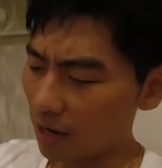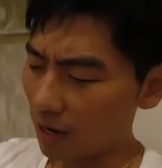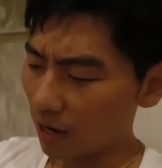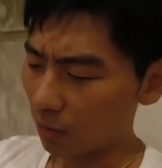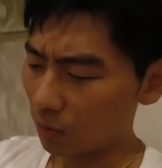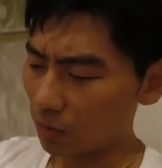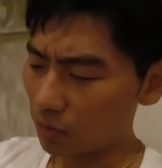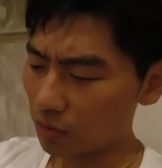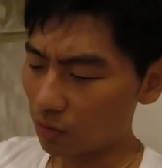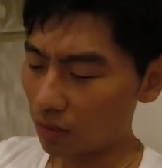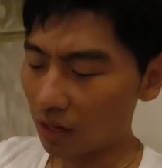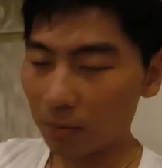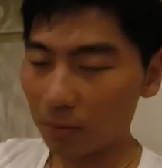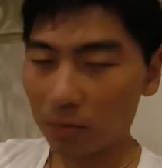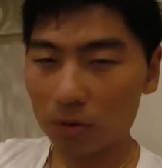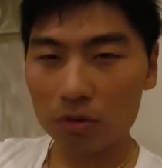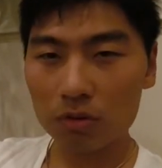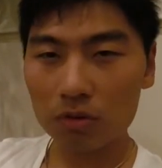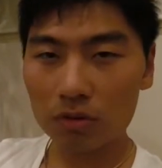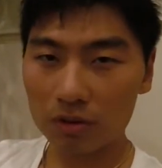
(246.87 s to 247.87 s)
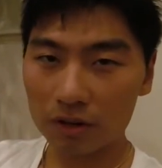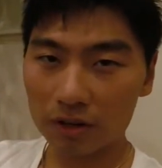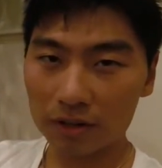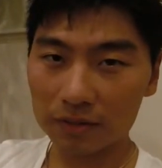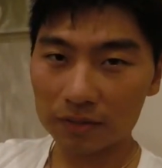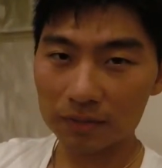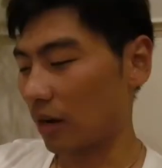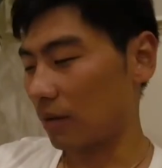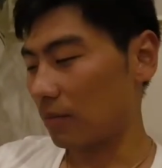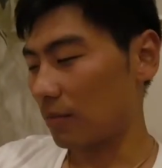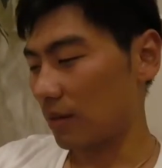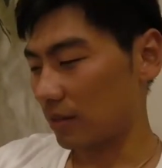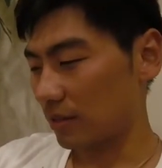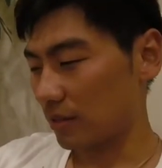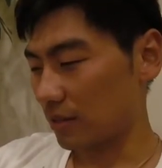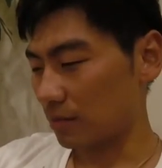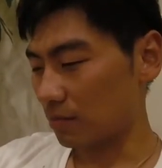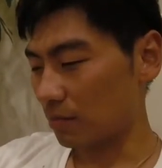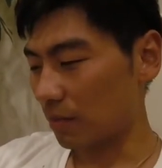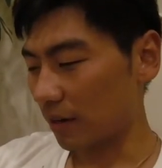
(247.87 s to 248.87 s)
I went to Kamakura, I met
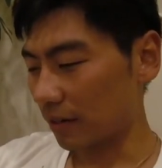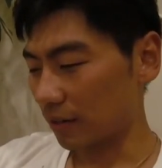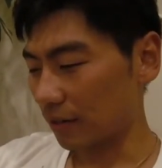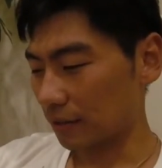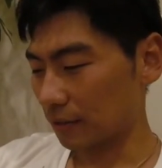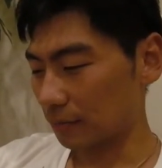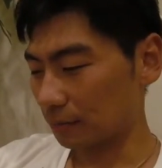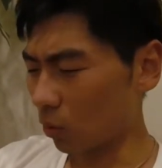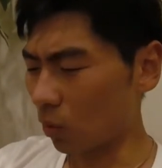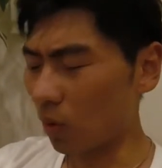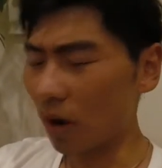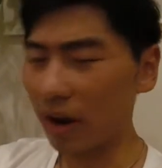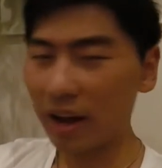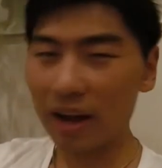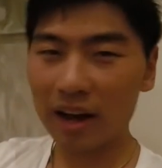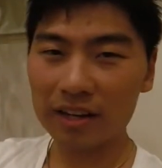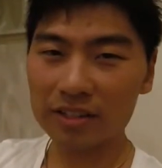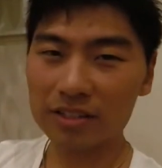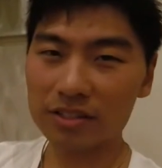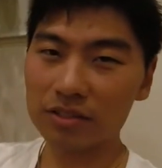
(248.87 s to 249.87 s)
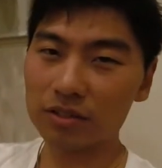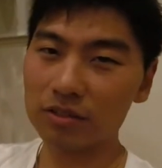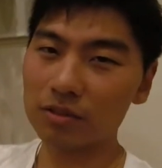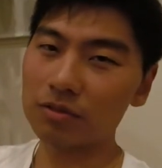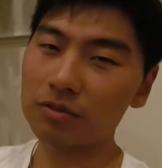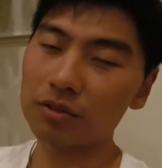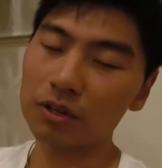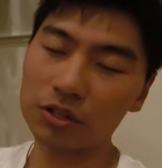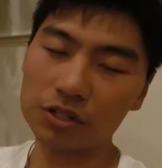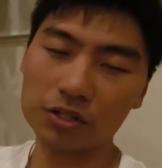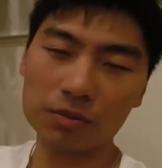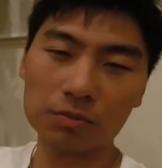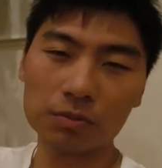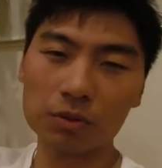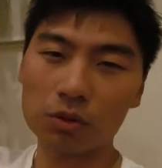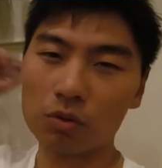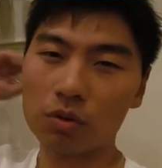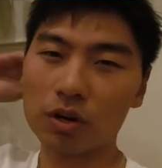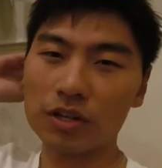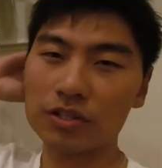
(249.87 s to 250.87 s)
this monk who I asked a very
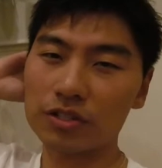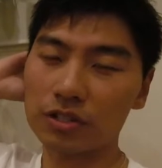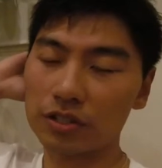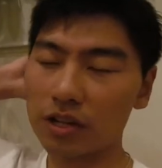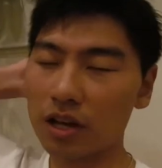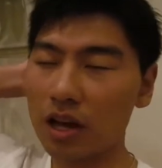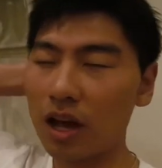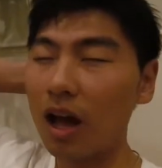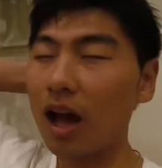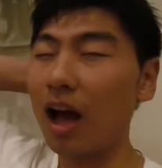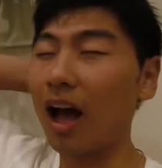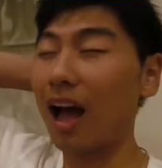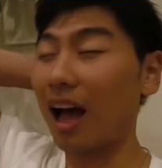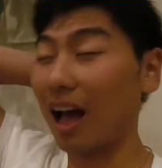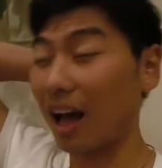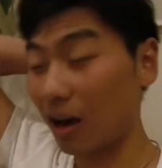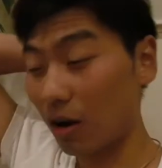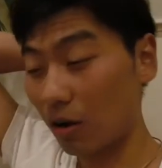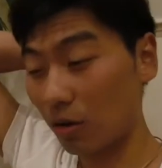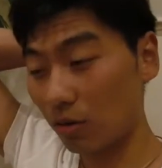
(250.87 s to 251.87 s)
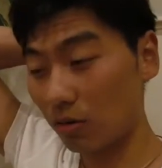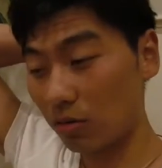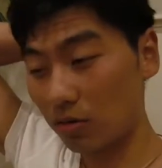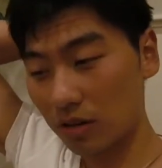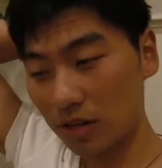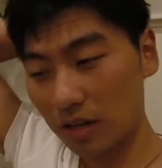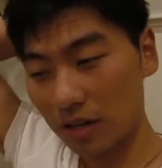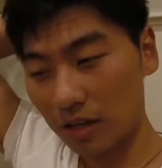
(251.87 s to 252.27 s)
simple question, how